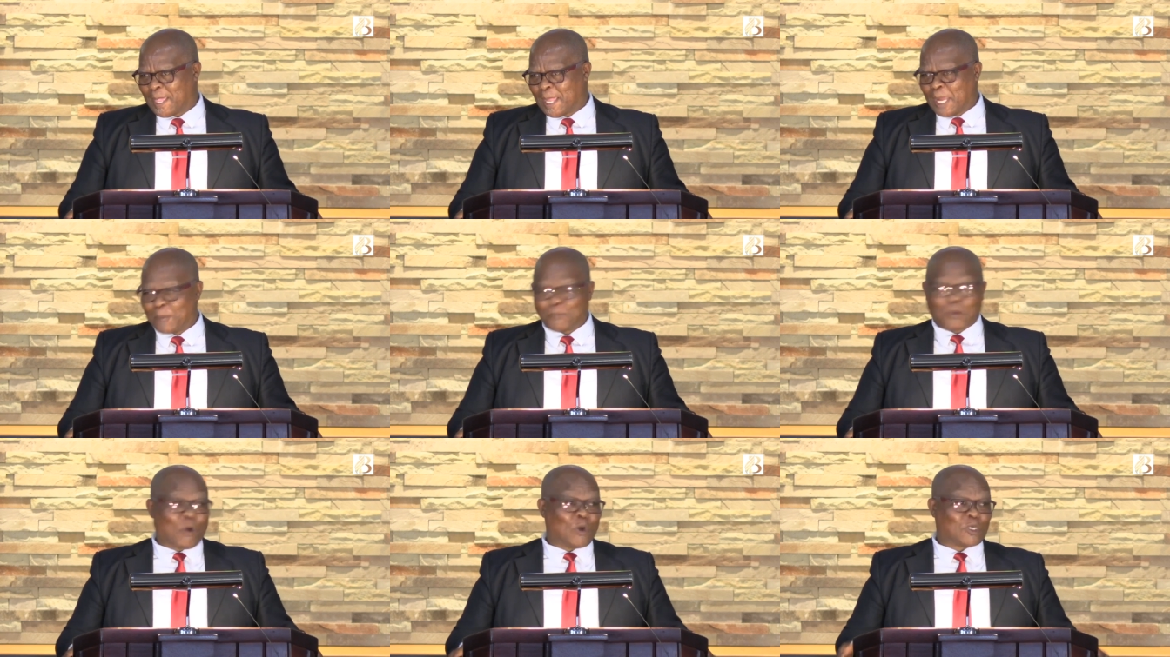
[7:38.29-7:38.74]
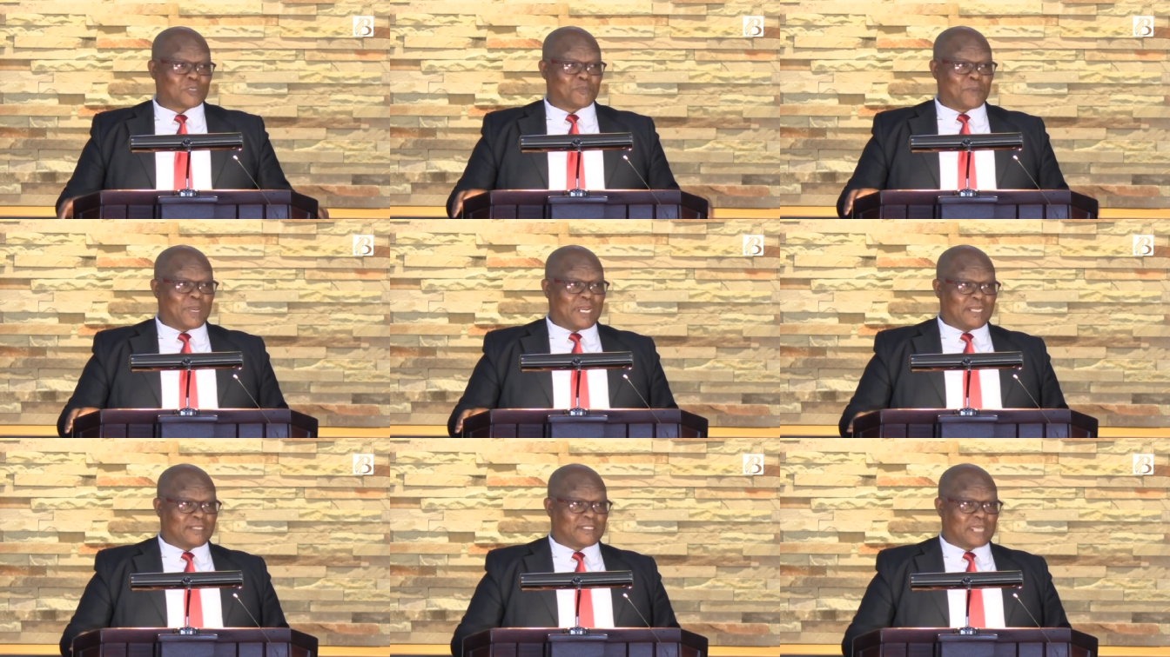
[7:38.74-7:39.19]
Because
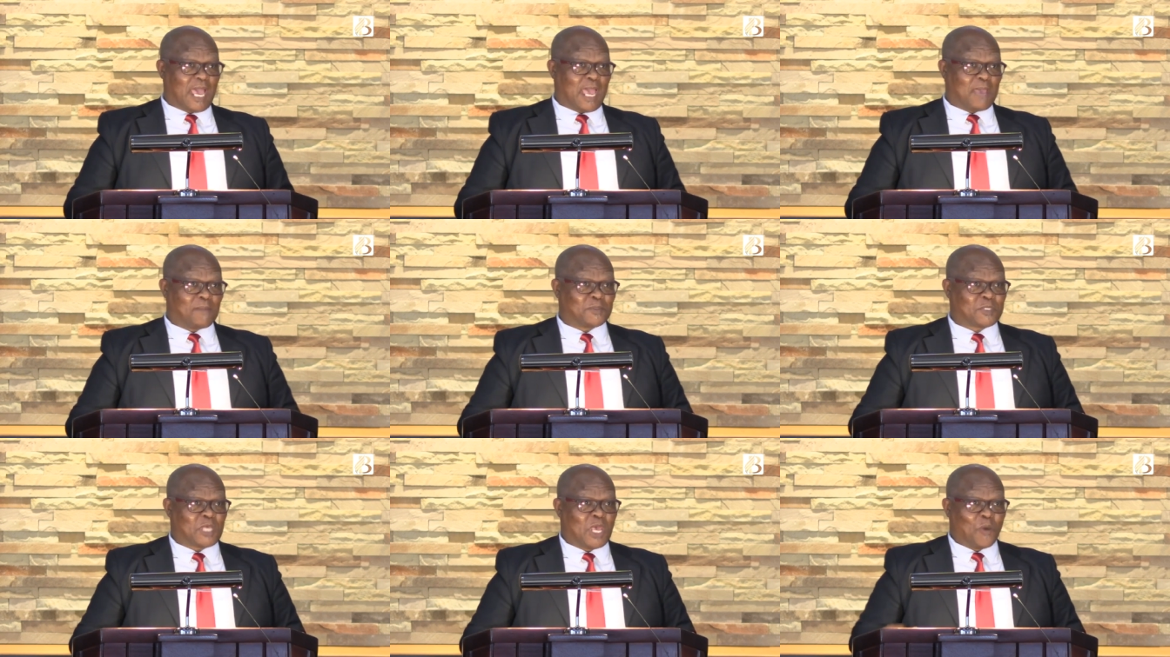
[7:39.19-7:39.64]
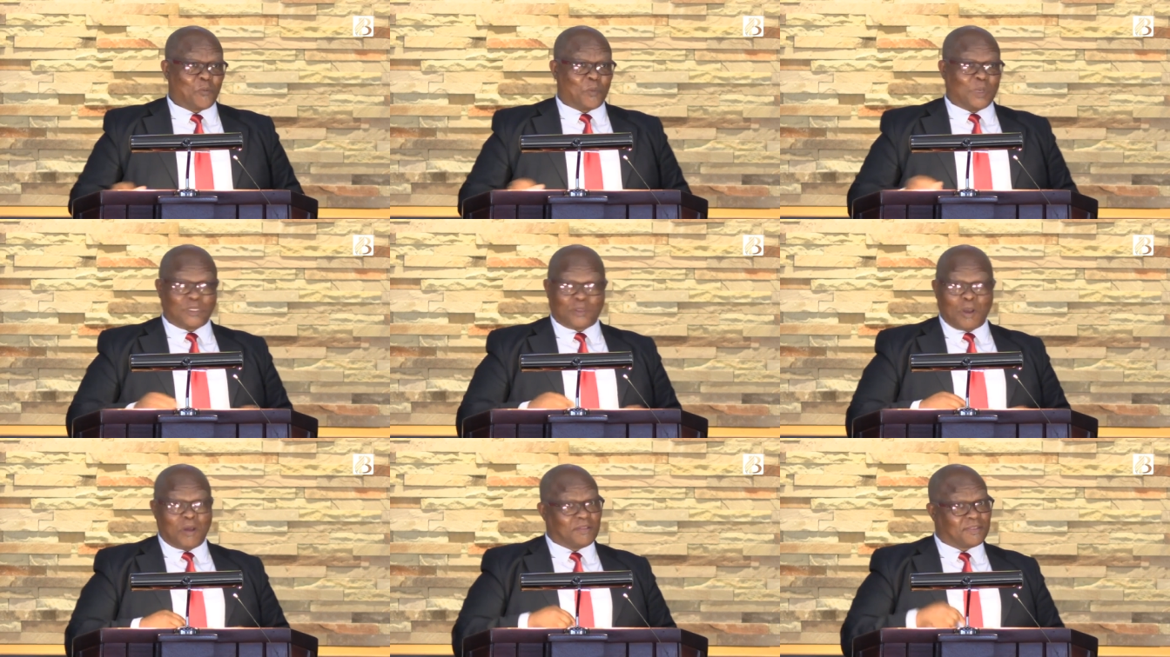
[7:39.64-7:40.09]
many times we
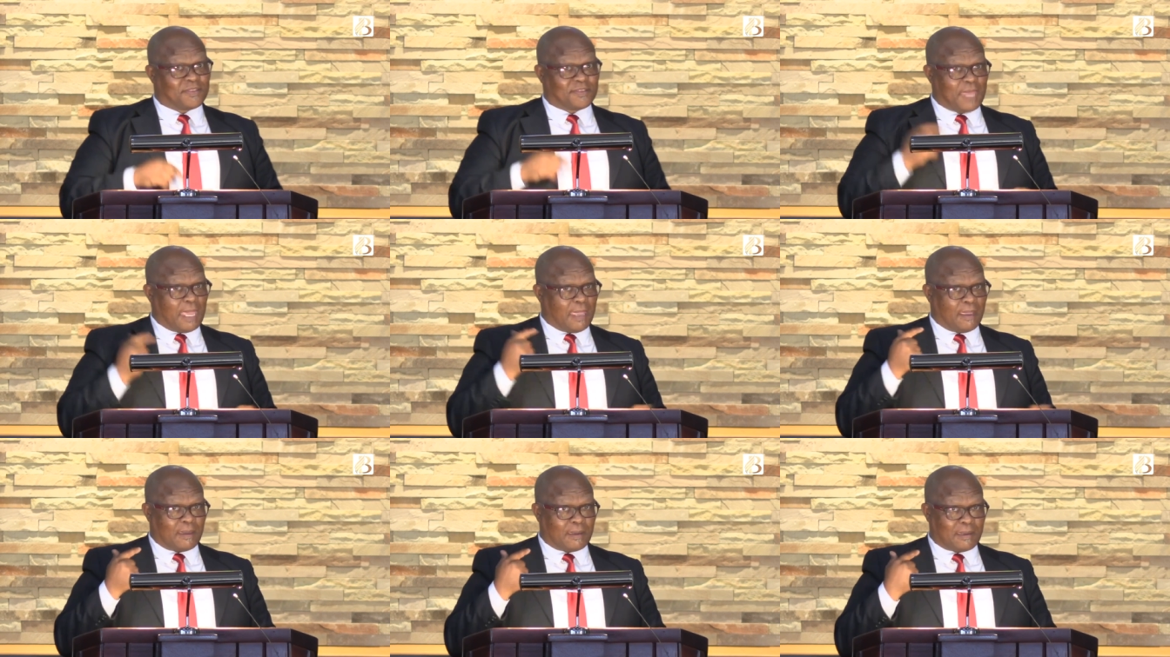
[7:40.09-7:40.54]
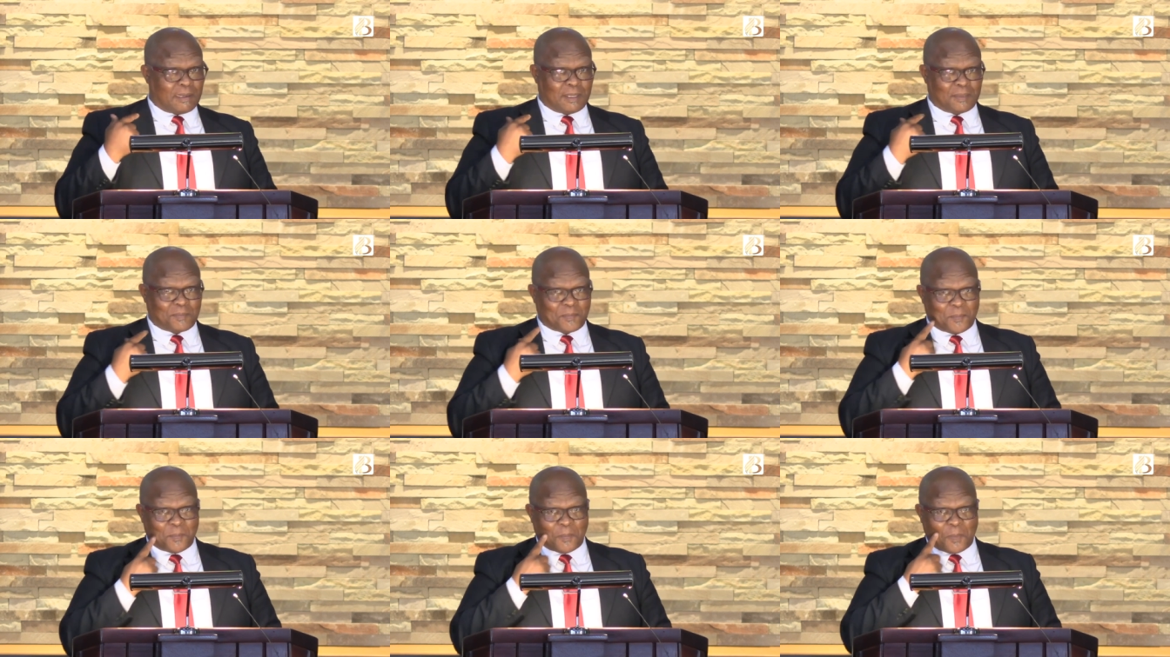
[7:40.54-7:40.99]
don't think,
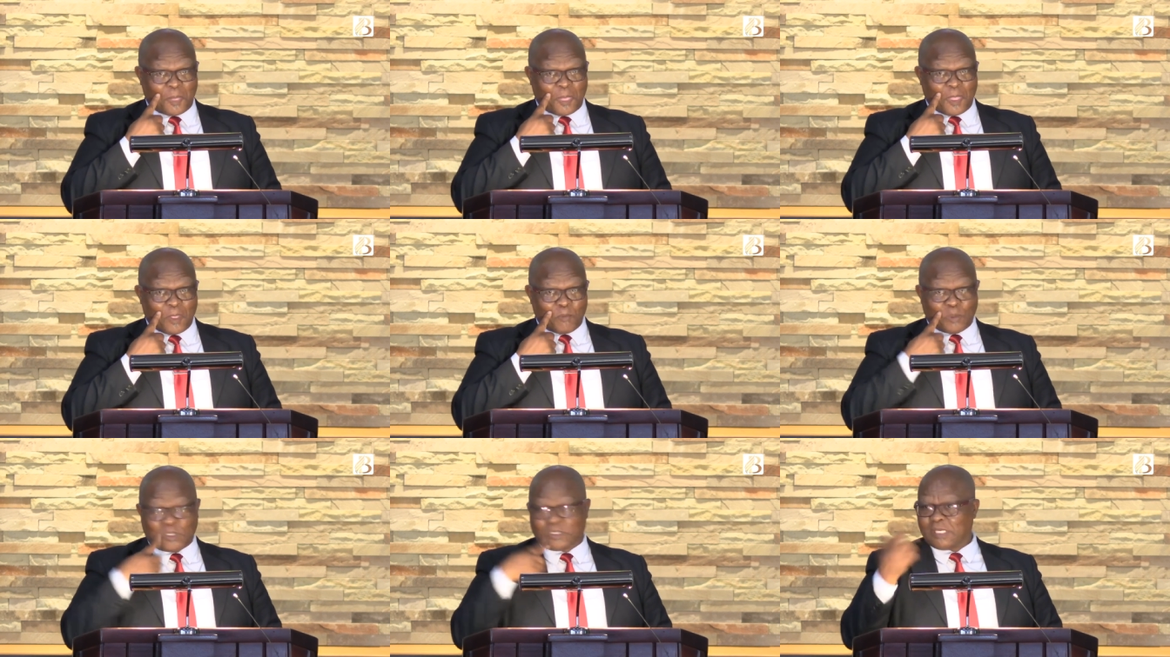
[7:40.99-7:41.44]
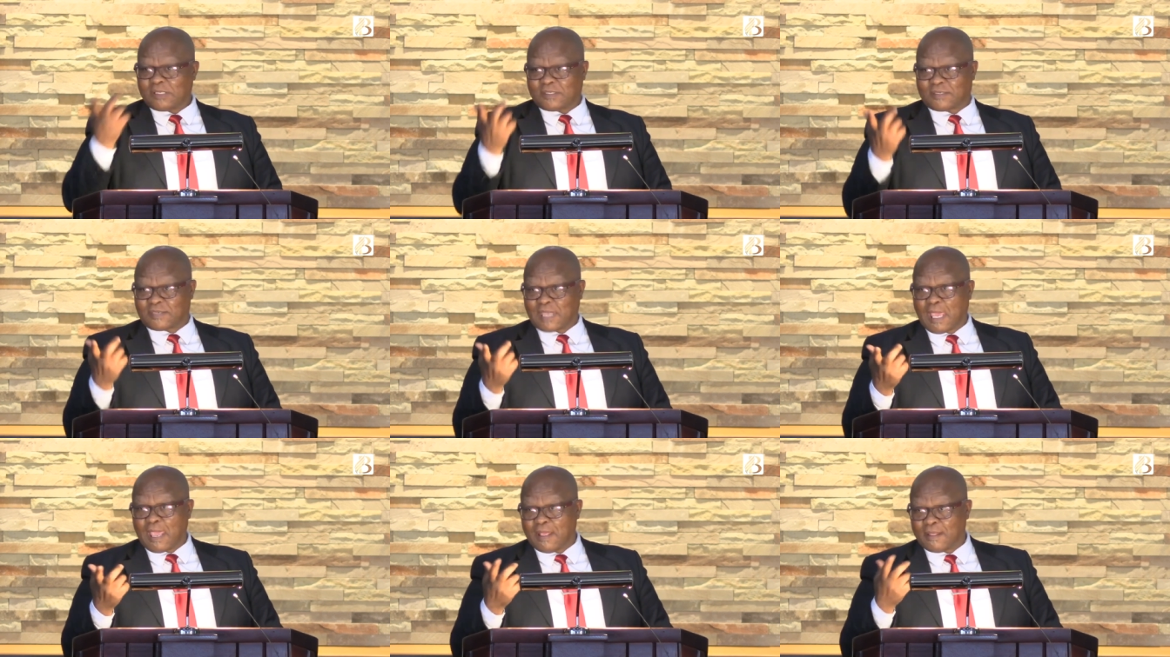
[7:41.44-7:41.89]
we just
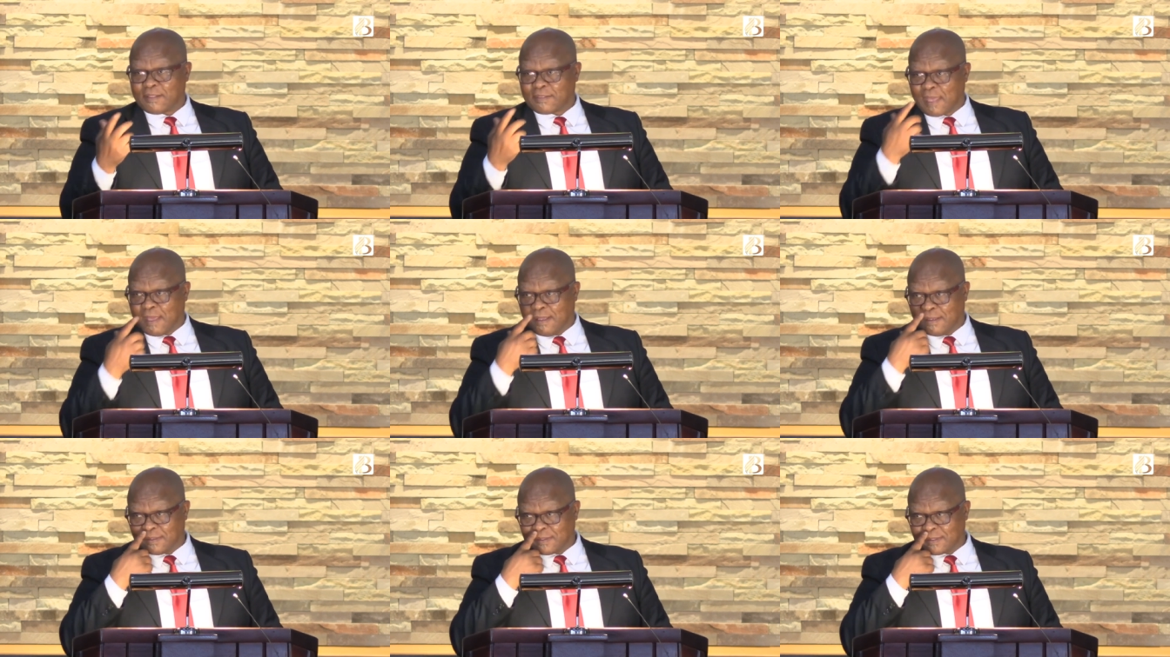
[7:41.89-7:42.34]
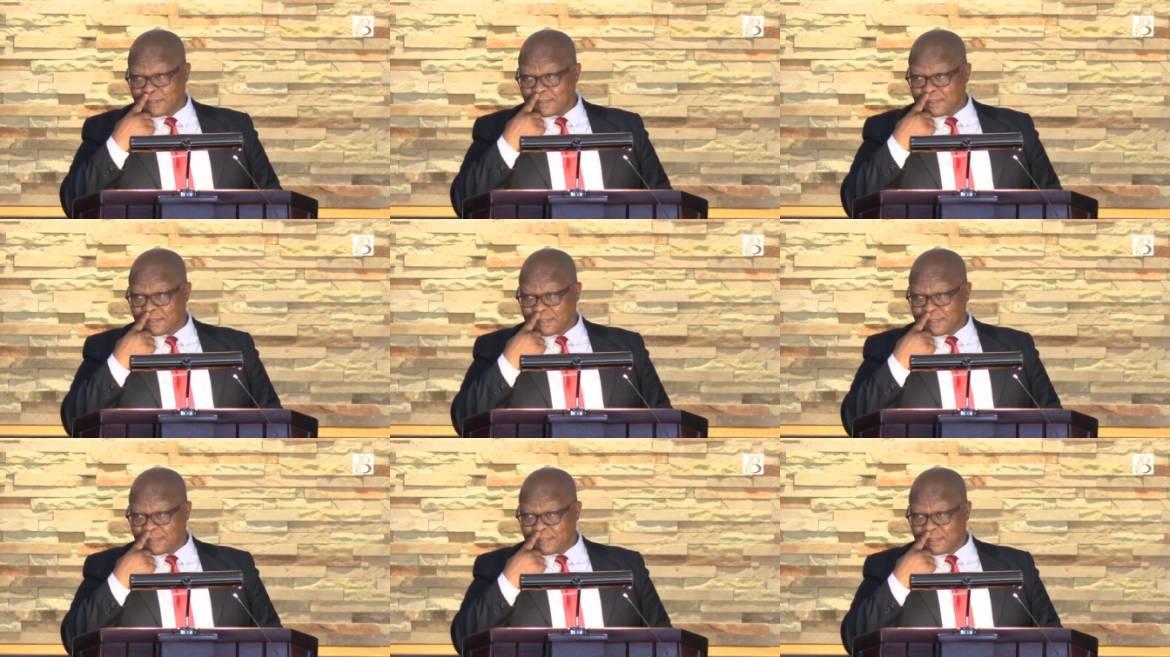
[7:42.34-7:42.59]
say things.